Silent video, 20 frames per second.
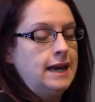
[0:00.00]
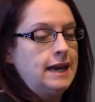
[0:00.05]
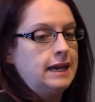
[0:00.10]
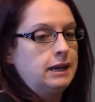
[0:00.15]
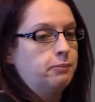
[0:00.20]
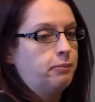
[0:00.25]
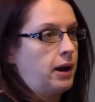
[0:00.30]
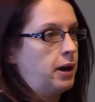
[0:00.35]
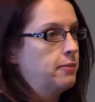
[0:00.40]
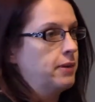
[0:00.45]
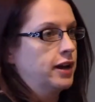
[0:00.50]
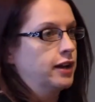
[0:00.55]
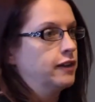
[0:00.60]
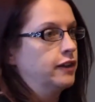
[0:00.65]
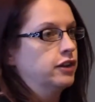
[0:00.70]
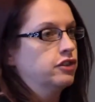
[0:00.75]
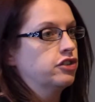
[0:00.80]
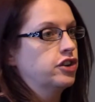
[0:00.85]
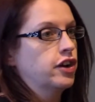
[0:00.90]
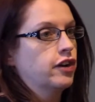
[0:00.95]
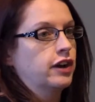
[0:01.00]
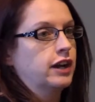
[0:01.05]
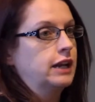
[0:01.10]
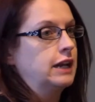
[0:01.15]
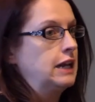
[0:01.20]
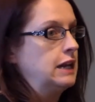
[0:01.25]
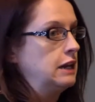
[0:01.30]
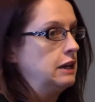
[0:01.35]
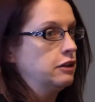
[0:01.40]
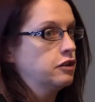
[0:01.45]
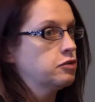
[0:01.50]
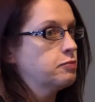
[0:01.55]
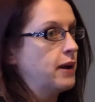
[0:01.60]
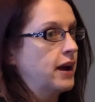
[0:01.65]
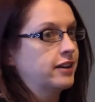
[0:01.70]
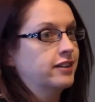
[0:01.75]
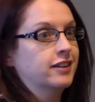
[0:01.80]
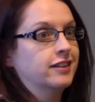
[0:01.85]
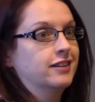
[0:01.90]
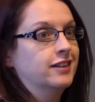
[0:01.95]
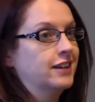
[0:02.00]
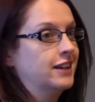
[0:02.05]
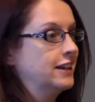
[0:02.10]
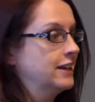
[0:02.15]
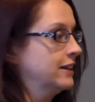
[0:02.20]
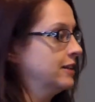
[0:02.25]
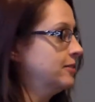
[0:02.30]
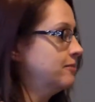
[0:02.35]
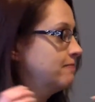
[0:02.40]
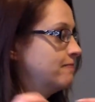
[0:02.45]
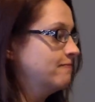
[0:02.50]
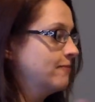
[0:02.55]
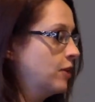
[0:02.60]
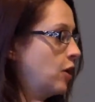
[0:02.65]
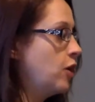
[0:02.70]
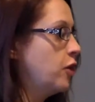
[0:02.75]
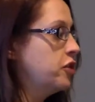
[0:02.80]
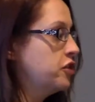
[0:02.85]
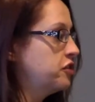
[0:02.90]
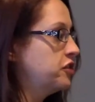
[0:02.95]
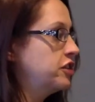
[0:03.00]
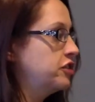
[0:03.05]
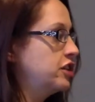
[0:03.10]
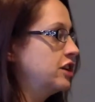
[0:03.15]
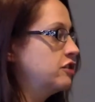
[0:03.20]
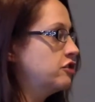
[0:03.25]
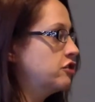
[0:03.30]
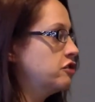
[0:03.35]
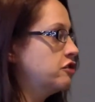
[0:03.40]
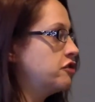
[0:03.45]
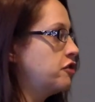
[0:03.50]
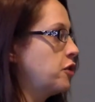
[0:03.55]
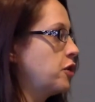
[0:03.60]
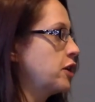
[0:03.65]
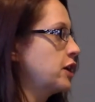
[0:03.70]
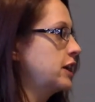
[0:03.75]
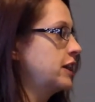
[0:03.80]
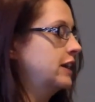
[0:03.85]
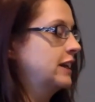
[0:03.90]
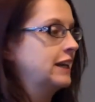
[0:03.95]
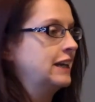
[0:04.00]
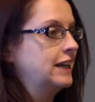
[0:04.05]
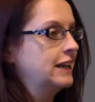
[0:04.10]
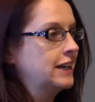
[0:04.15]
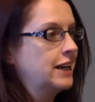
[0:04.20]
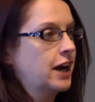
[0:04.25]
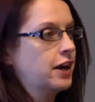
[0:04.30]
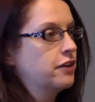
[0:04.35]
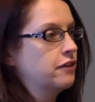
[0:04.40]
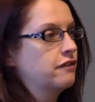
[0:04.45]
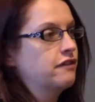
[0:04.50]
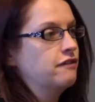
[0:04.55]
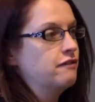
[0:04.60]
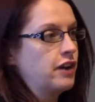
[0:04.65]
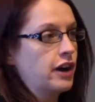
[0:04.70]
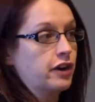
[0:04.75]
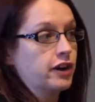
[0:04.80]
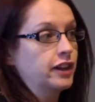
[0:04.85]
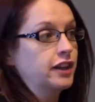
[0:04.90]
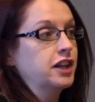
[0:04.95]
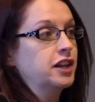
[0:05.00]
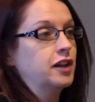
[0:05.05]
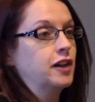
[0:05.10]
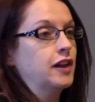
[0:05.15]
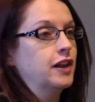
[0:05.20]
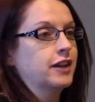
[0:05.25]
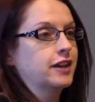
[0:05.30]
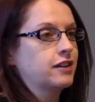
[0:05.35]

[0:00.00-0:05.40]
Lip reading: in biomedical engineering, and he'd expected to get all this attention for it, and he had gotten very little.